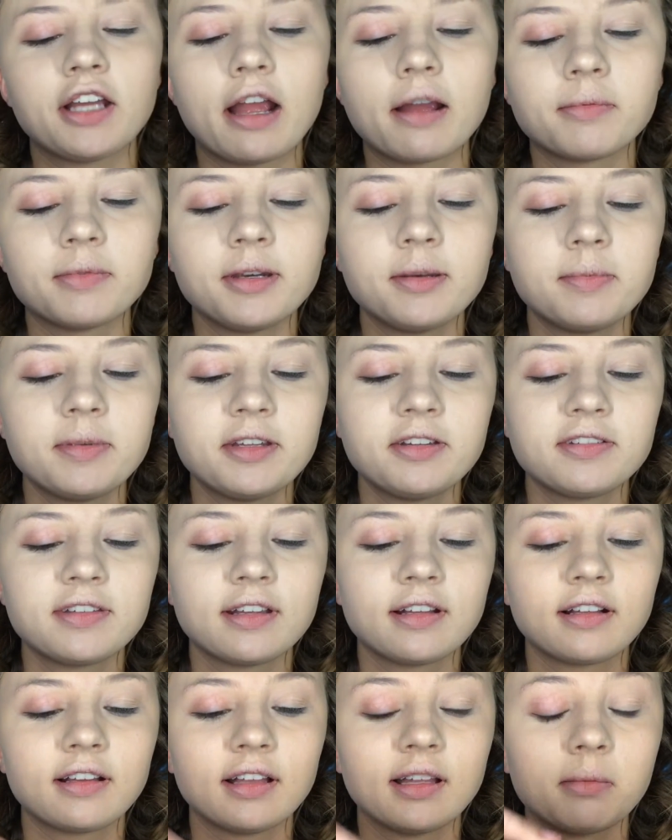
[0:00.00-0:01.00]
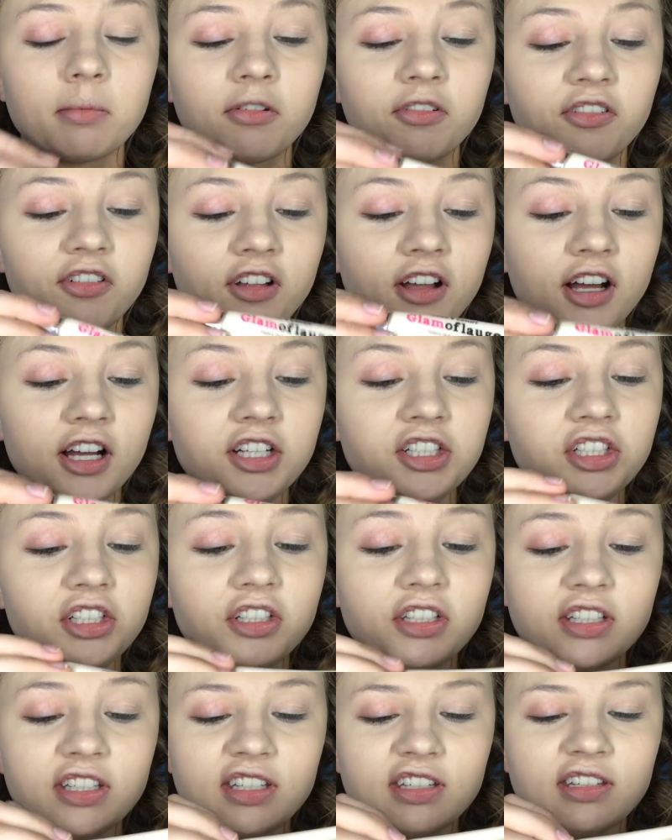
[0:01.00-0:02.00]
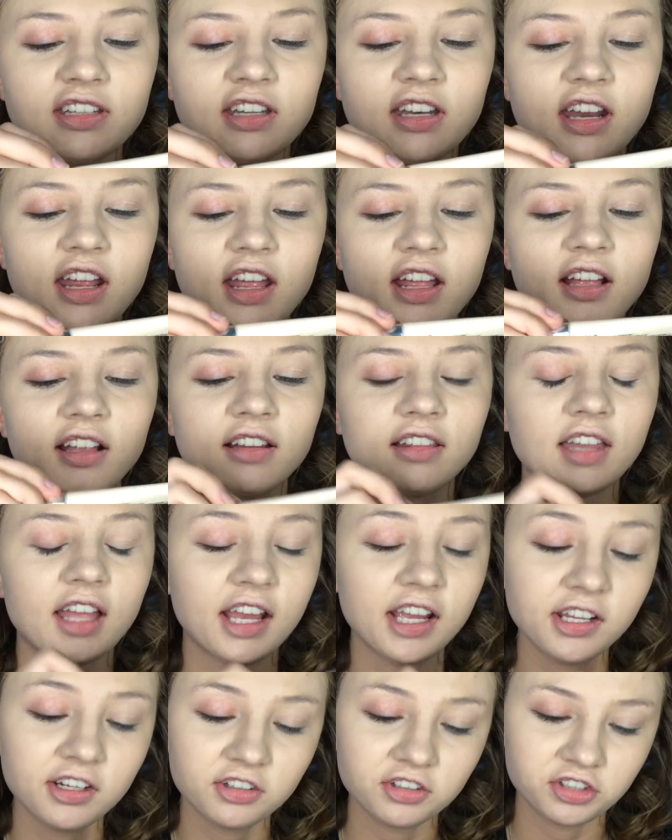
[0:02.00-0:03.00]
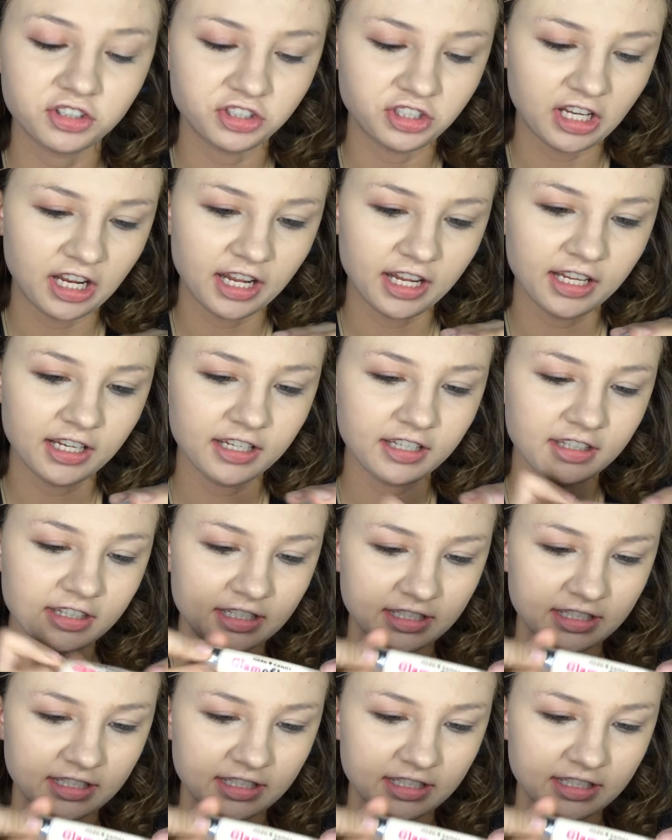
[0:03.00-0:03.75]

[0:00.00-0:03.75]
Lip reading: I'm going to be using Glamouflage, and this is in a lighter shade.